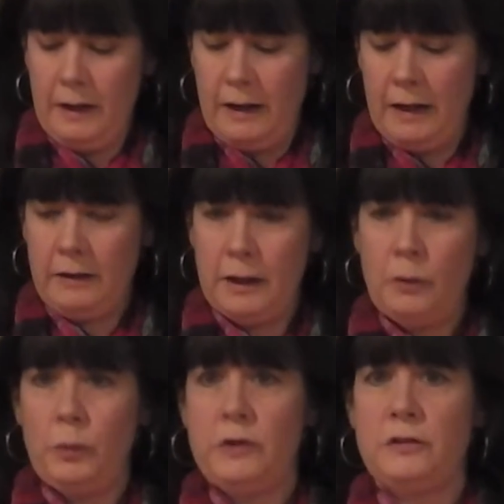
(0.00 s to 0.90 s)
And
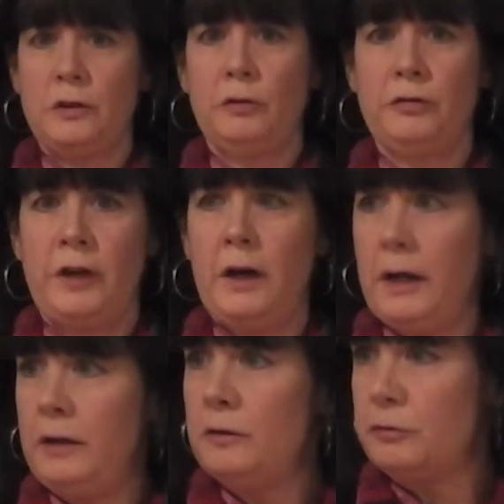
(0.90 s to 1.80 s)
yet we still
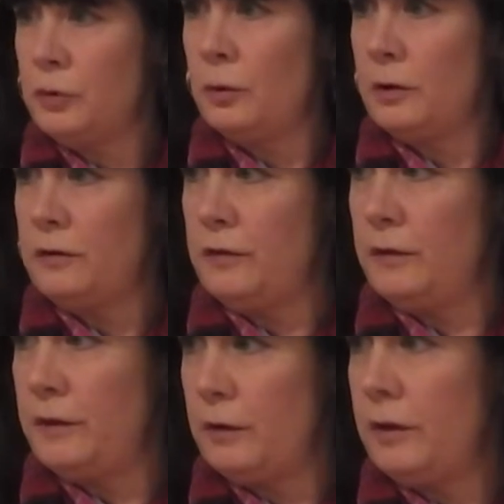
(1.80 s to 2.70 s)
find, of course,
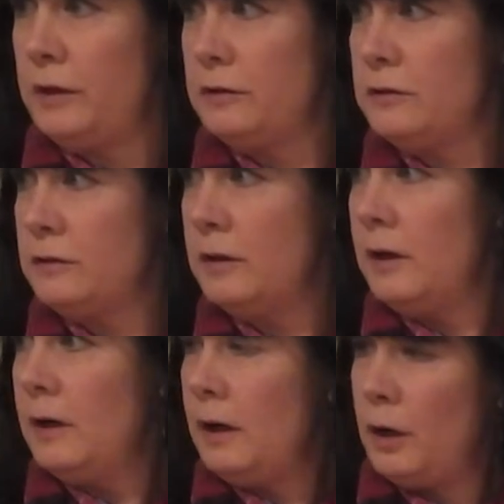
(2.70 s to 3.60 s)
that there is
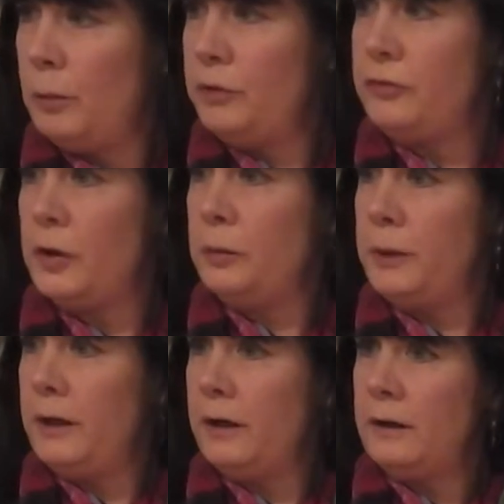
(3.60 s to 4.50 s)

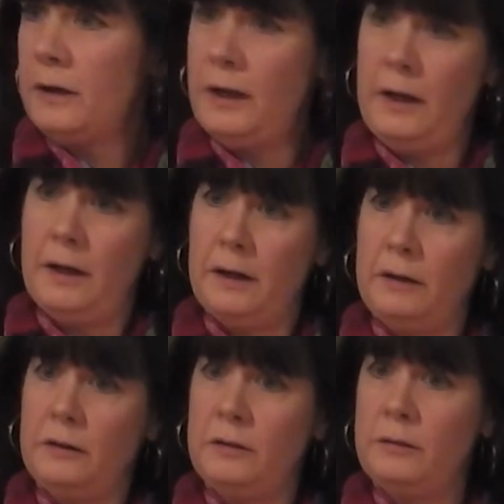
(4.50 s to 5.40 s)
homophobia
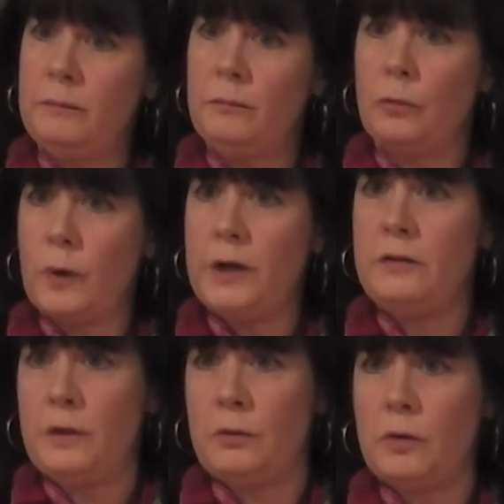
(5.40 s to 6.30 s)
and
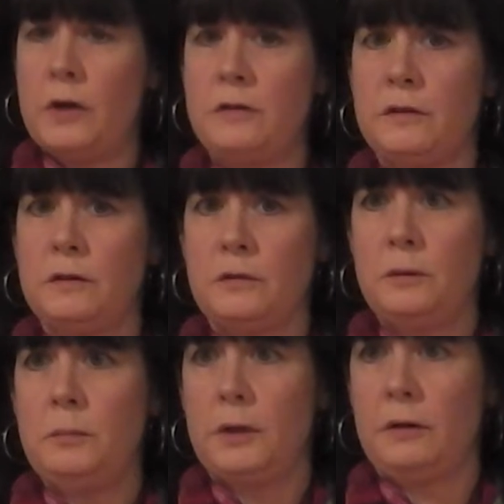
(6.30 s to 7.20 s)

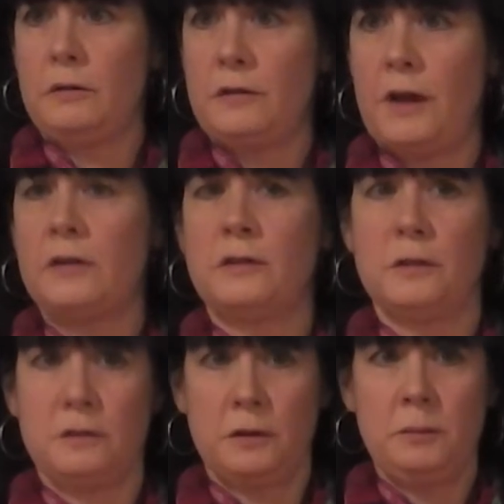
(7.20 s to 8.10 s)
racism and
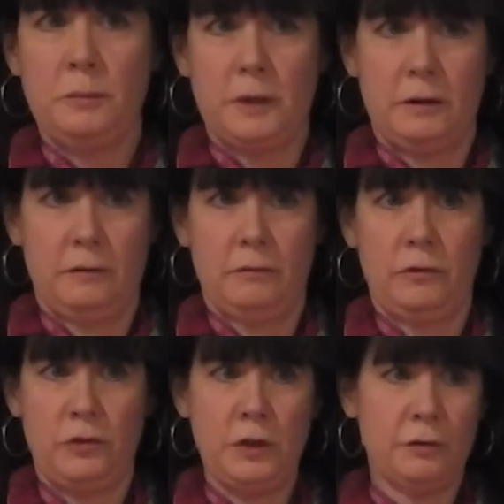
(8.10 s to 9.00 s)
sexism and
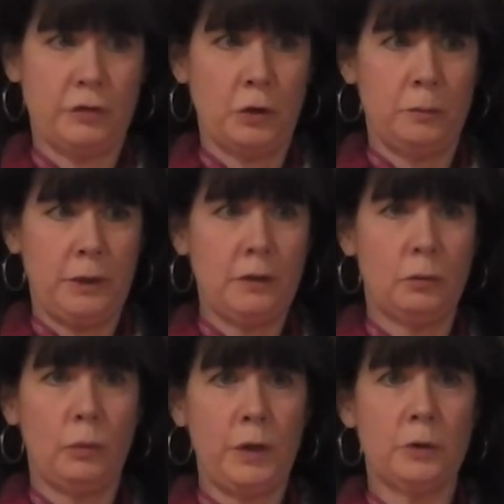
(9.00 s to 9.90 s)
xenophobia
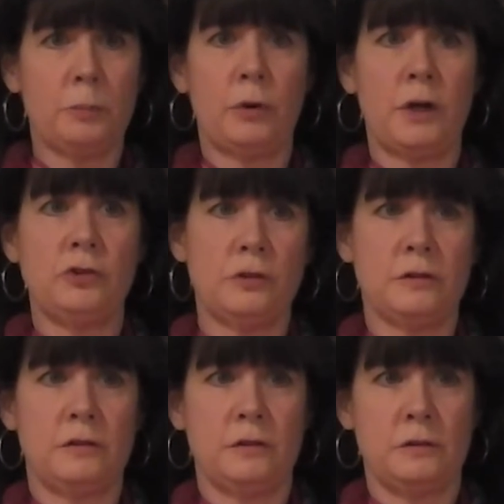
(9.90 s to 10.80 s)
and weird
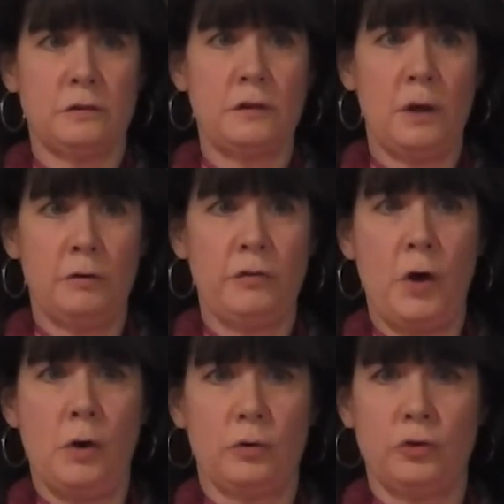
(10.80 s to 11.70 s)
prejudices of
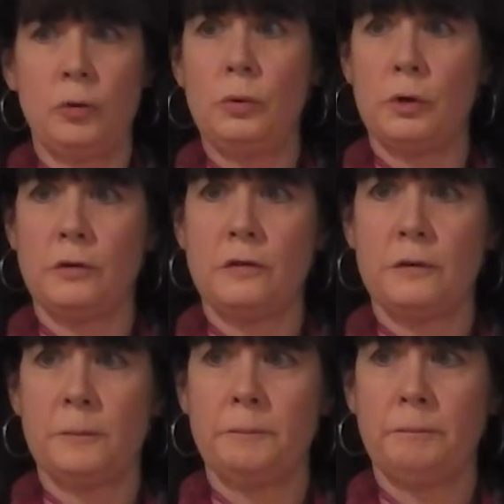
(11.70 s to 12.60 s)
all sorts.